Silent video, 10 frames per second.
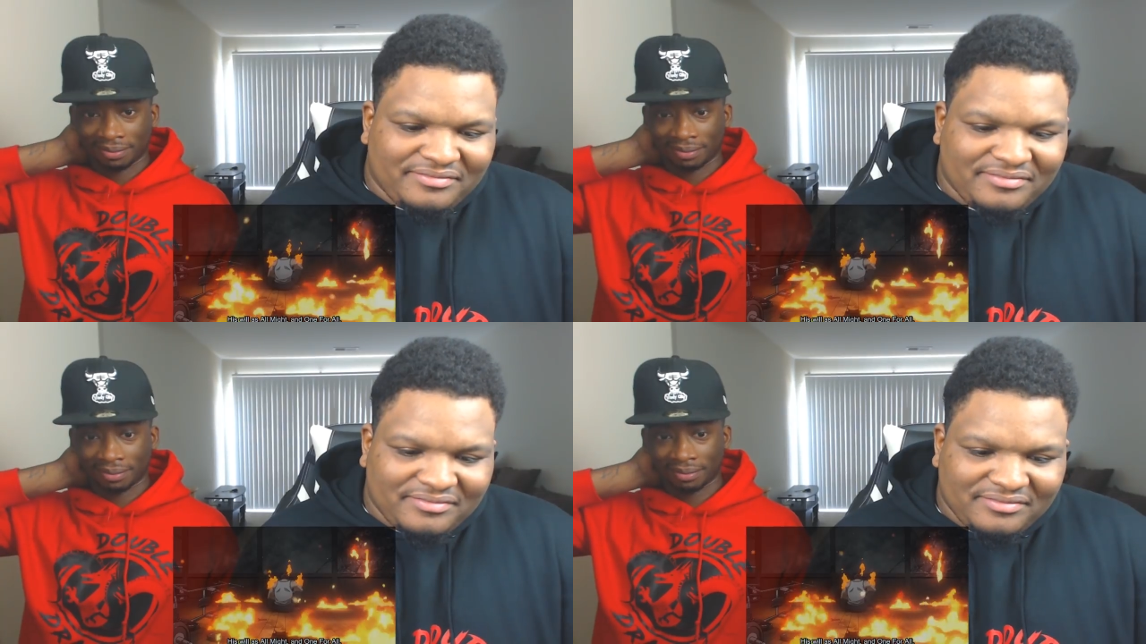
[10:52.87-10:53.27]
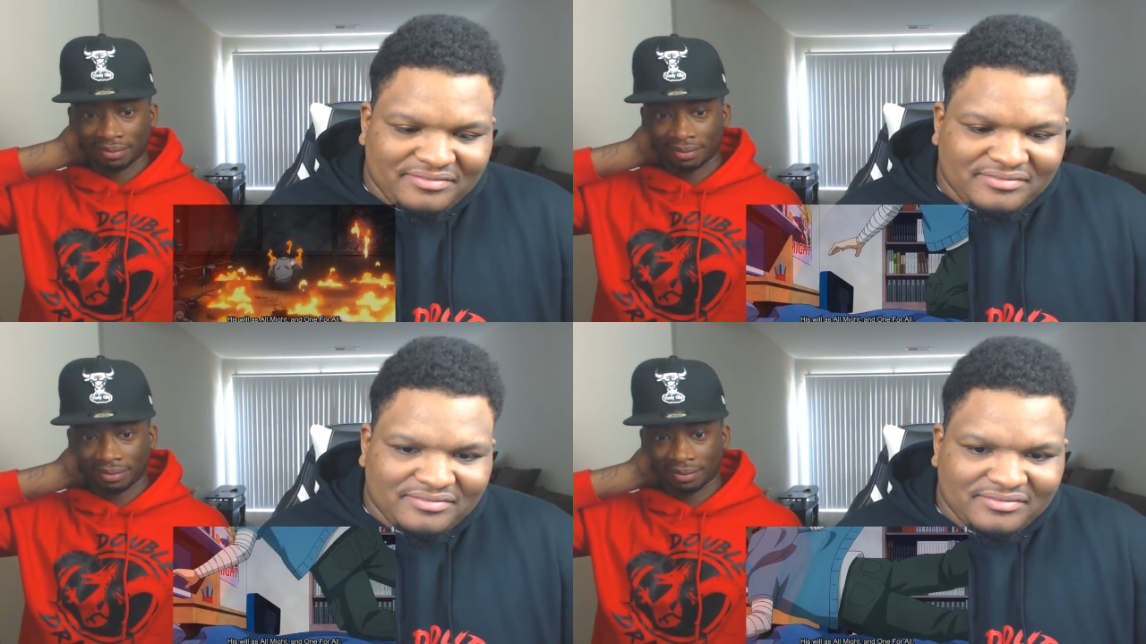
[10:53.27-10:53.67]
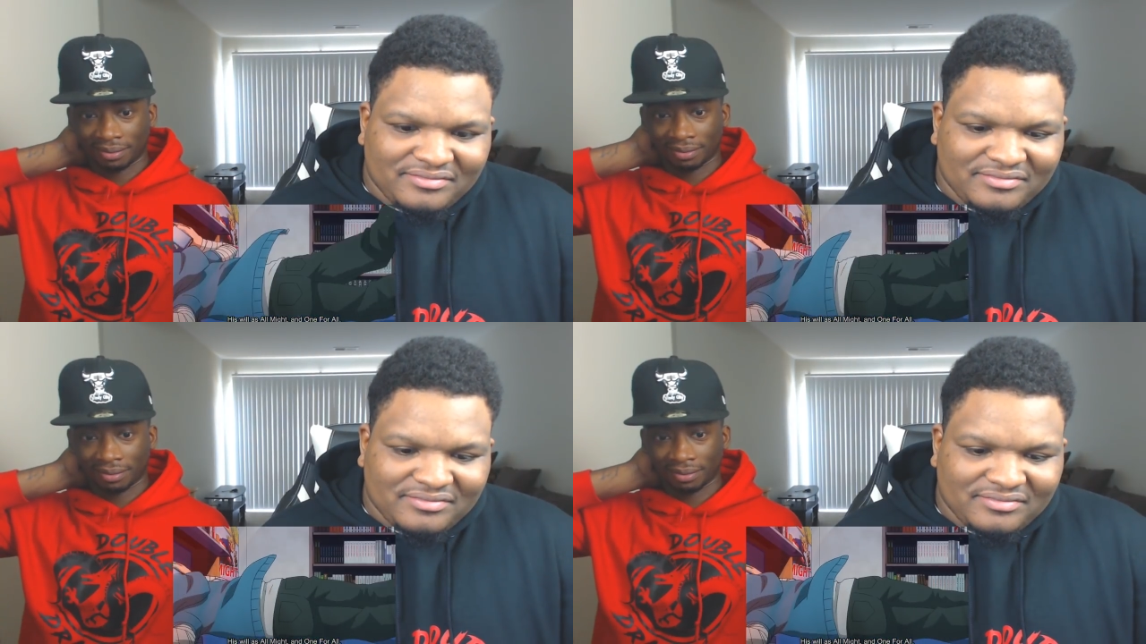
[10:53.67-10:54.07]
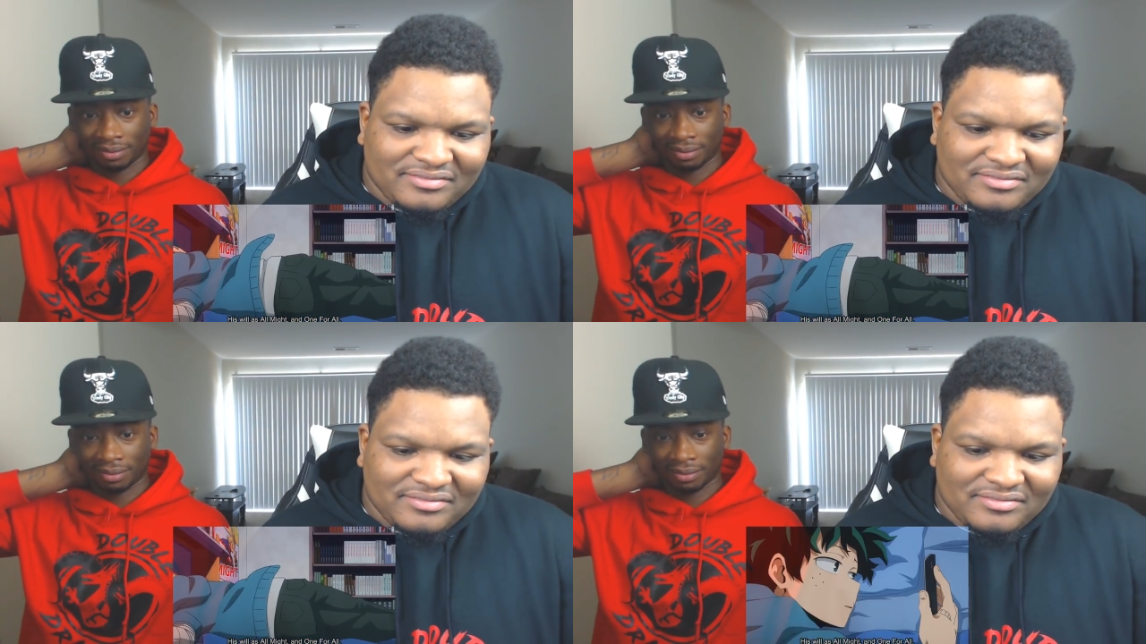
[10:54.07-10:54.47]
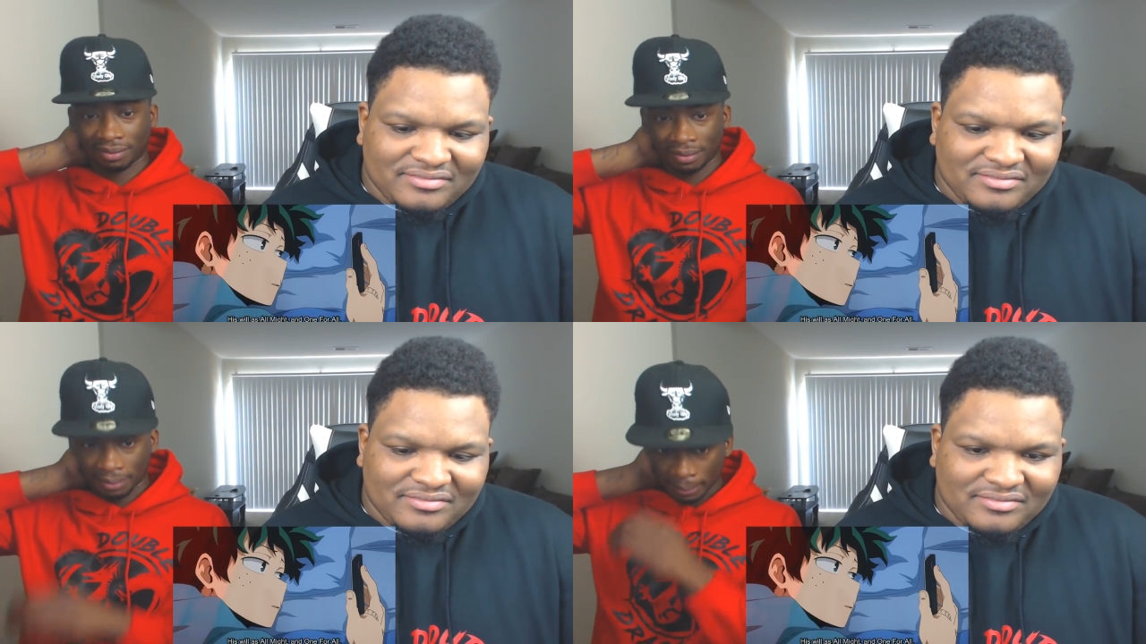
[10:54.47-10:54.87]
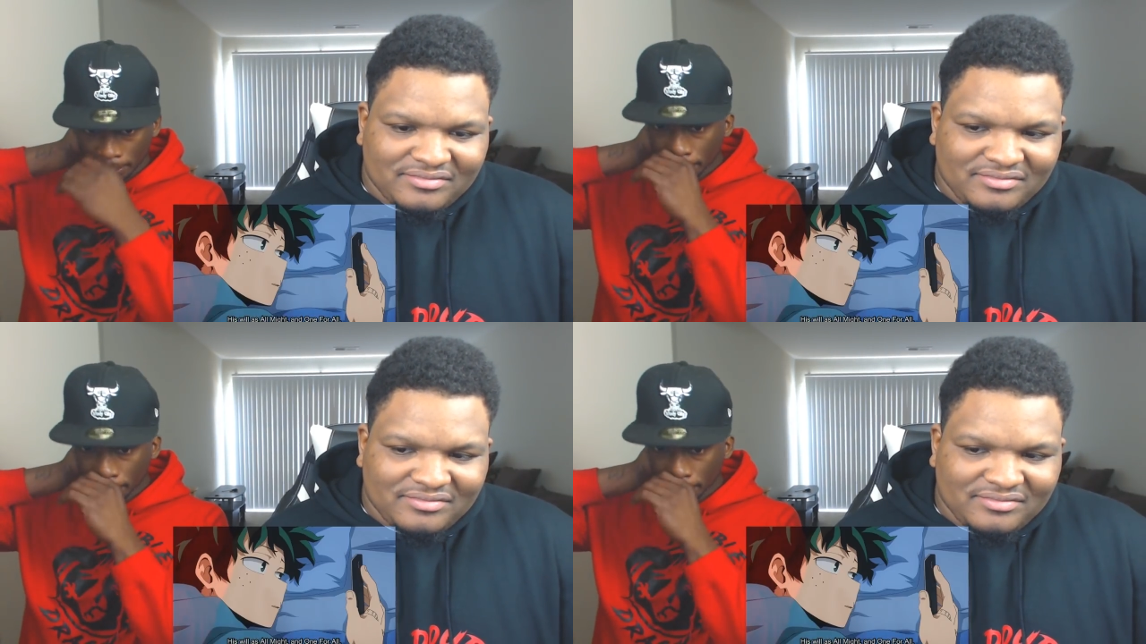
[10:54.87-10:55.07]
Nothing is said.